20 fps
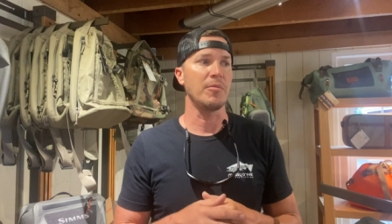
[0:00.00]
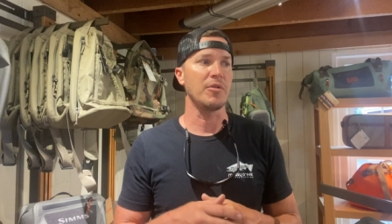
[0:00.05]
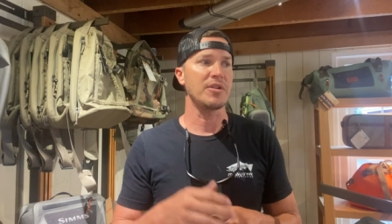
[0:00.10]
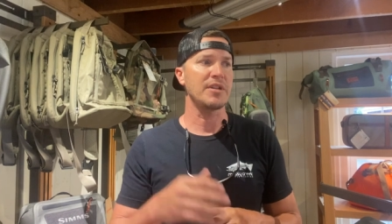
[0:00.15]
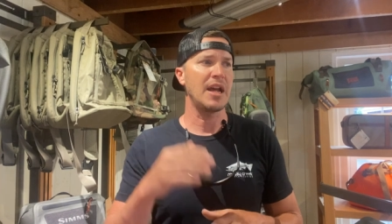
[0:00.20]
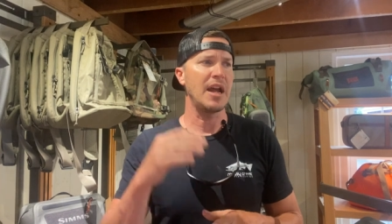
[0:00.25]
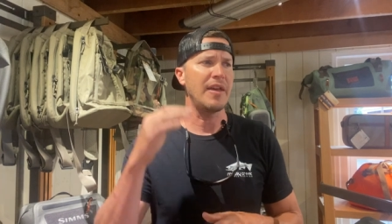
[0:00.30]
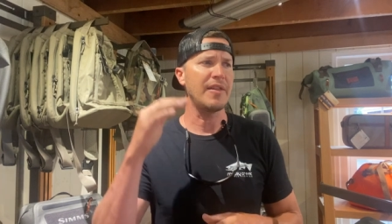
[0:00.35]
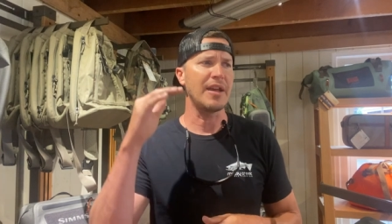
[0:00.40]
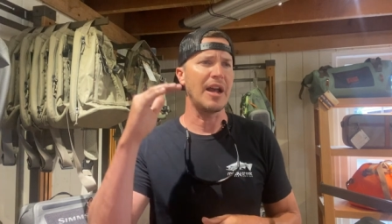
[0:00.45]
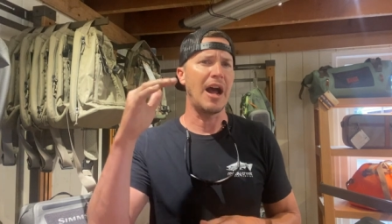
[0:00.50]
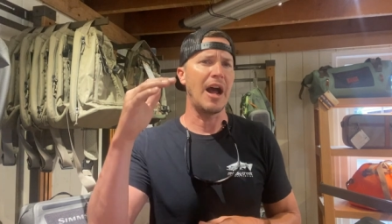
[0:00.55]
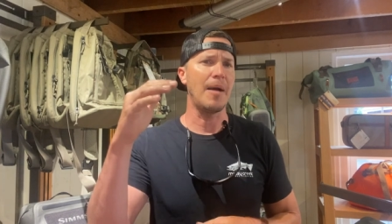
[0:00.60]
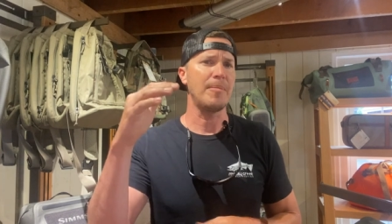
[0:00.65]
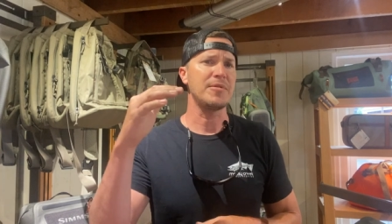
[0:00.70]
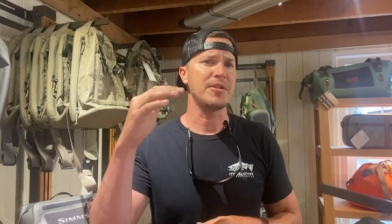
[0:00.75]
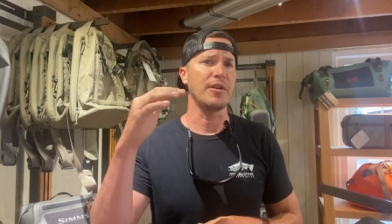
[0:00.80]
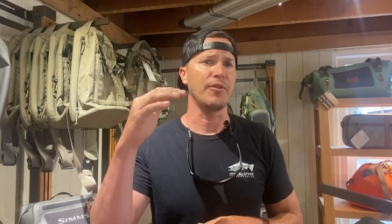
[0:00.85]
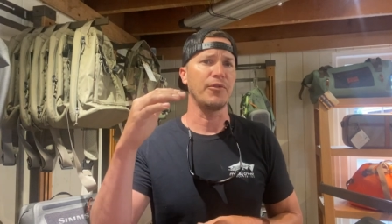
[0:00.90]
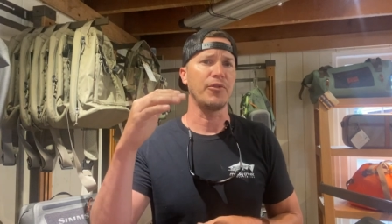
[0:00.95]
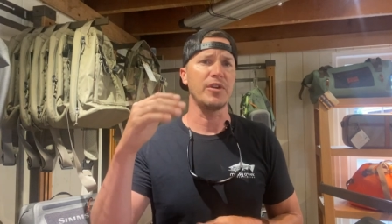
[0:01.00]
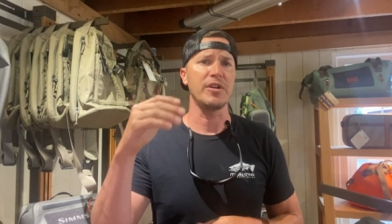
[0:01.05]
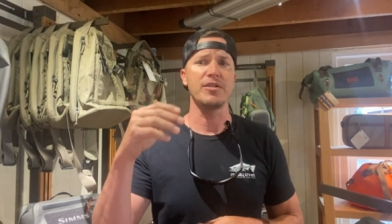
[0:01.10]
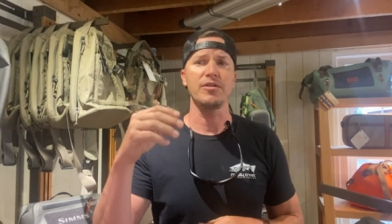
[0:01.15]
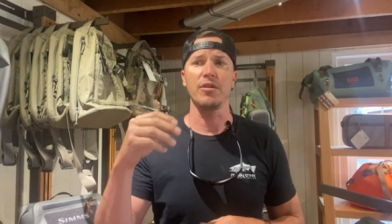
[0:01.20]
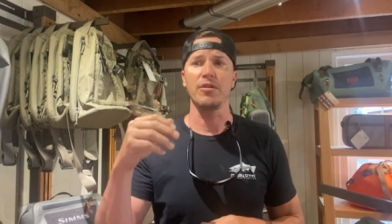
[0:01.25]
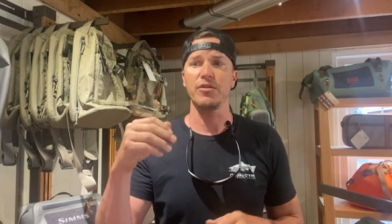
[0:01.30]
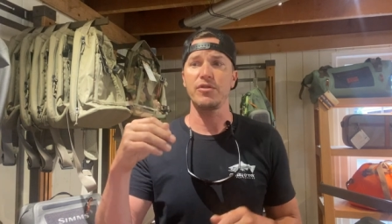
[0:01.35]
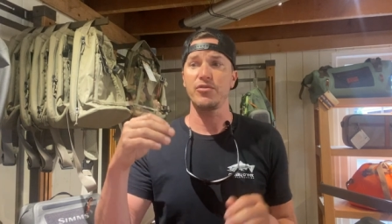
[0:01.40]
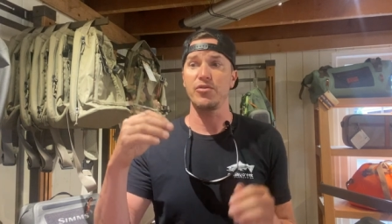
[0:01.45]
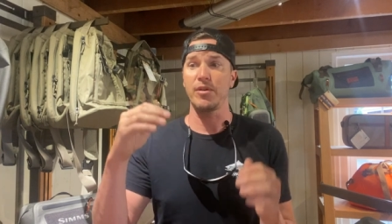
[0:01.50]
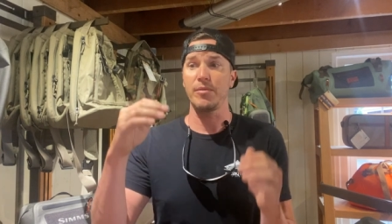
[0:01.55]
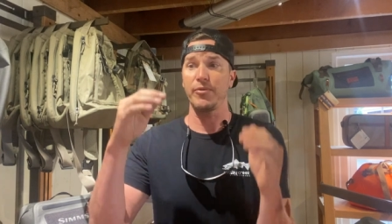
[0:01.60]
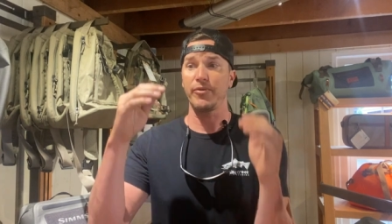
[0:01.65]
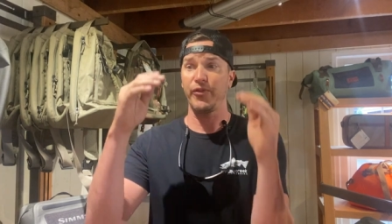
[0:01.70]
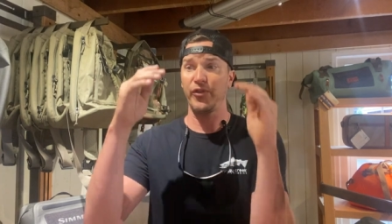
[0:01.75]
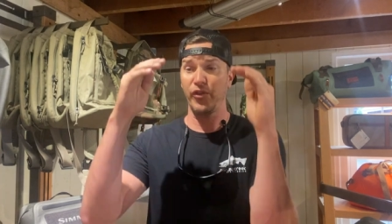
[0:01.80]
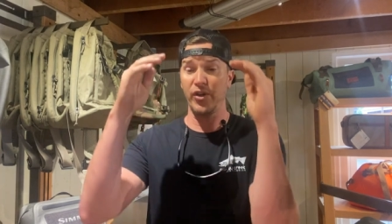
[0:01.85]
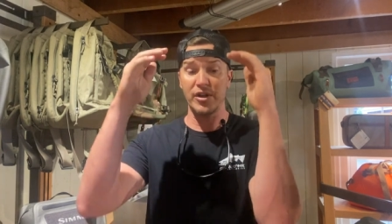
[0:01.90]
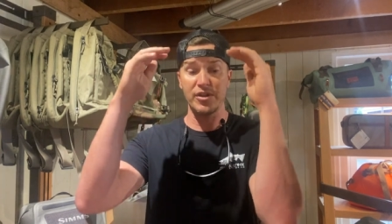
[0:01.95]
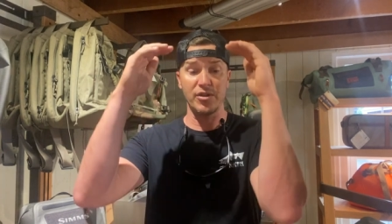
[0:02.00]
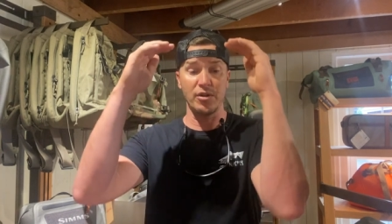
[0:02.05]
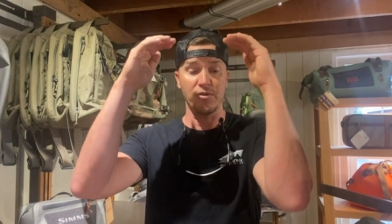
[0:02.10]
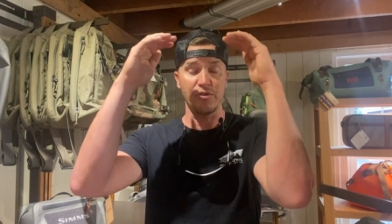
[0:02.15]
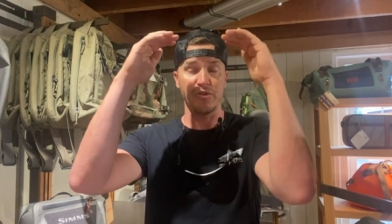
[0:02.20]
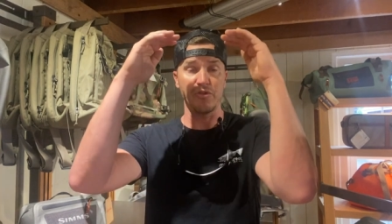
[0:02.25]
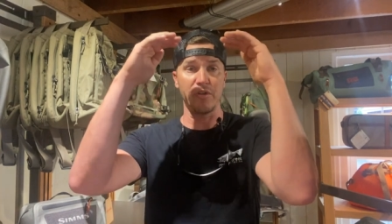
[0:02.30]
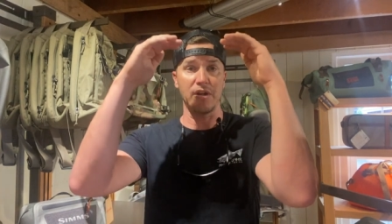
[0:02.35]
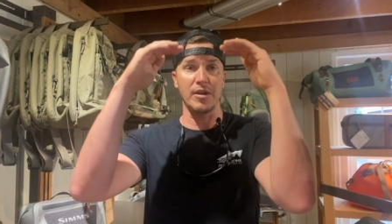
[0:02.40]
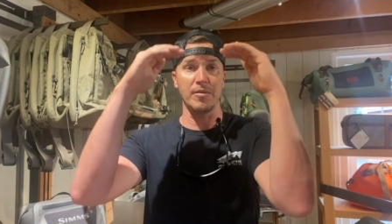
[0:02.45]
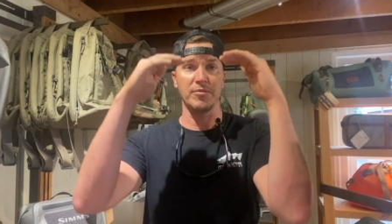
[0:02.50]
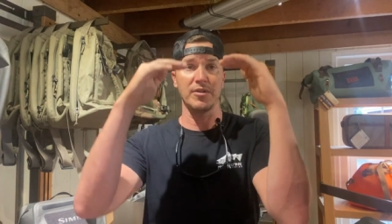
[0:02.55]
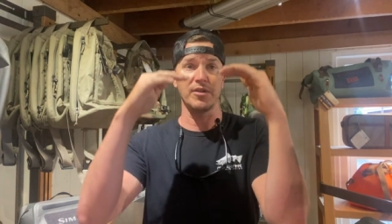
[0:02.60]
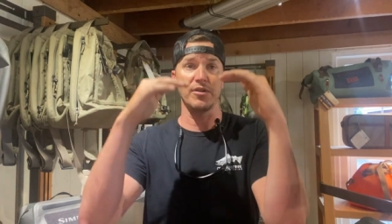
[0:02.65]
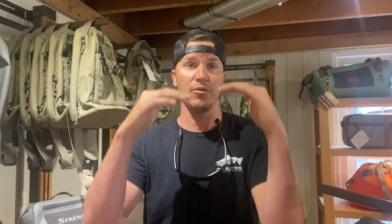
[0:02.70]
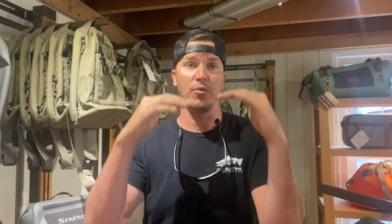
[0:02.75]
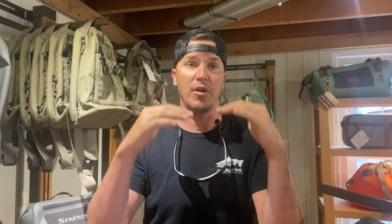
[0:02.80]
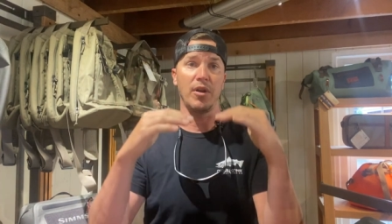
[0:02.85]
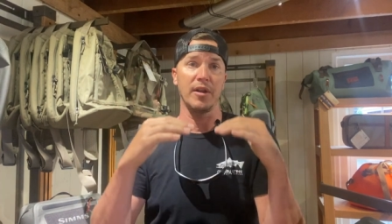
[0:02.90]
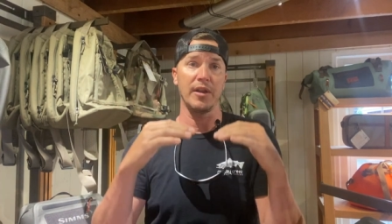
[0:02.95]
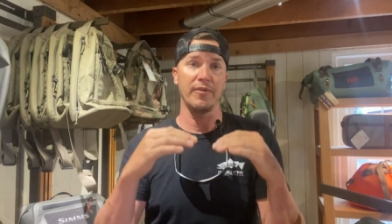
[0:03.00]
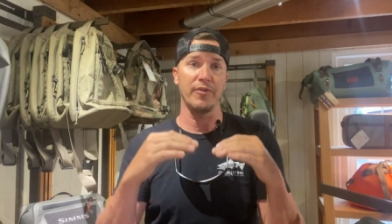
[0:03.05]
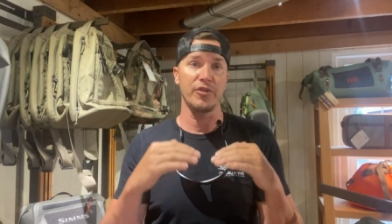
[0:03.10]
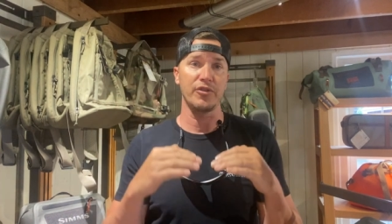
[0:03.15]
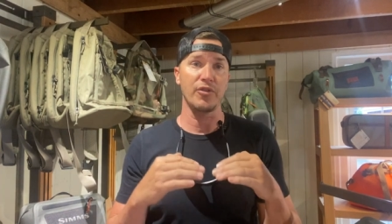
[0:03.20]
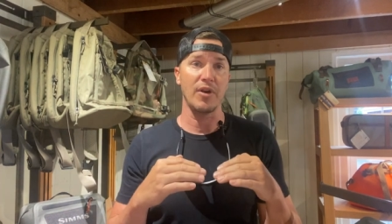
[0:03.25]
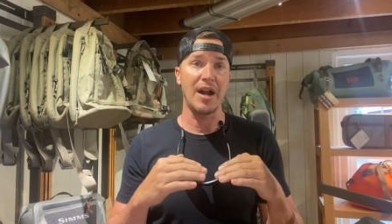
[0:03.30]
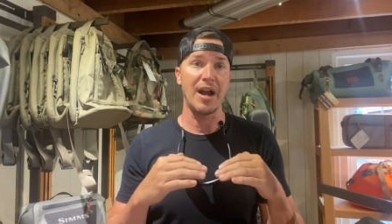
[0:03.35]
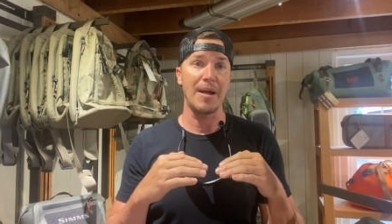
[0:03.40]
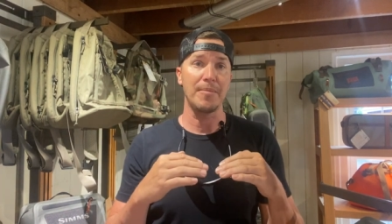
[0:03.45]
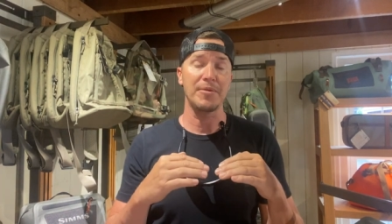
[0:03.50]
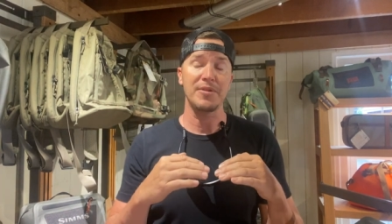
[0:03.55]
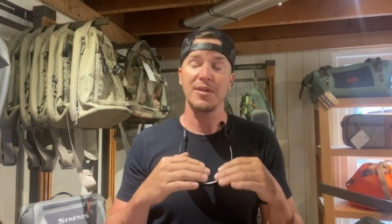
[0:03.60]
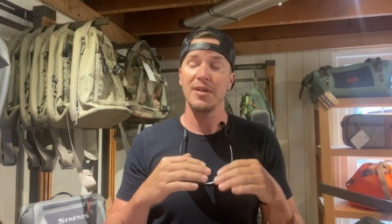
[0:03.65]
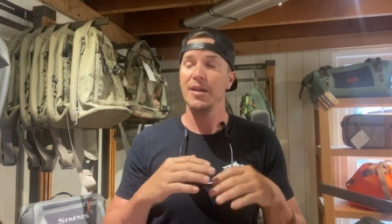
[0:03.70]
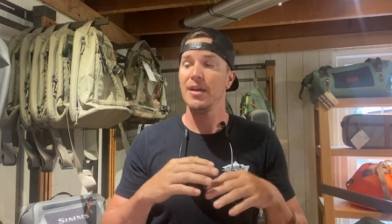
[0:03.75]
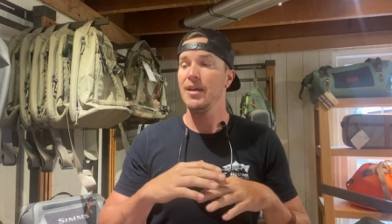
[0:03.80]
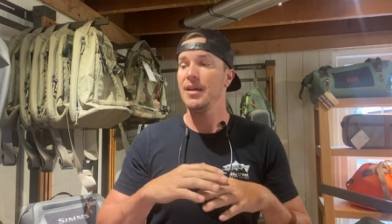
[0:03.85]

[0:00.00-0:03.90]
It's kind of the opposite of freestone streams. Freestone streams, as the water level drops,